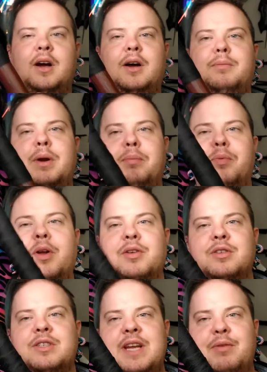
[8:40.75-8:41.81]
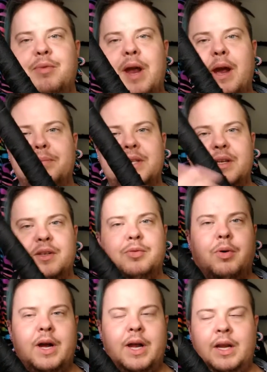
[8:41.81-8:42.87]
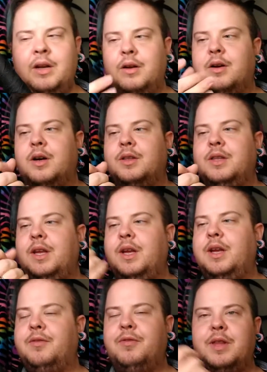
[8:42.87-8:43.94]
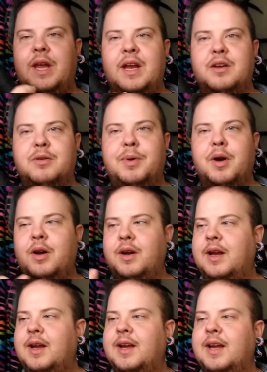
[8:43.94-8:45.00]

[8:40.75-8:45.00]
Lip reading: my brother's, he wrapped in twine on the, for the handle part,